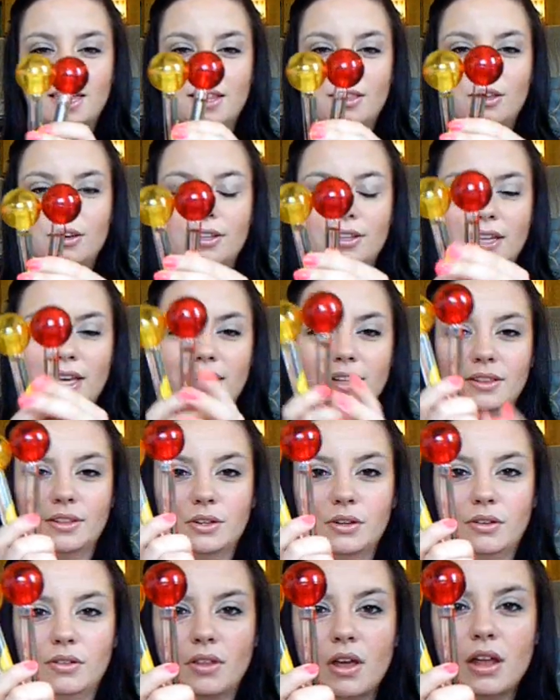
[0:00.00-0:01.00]
they look like
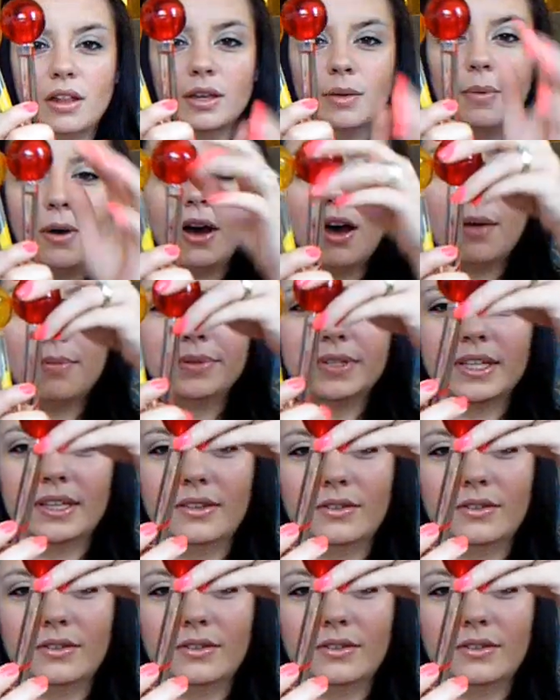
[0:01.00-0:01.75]
little lollipops,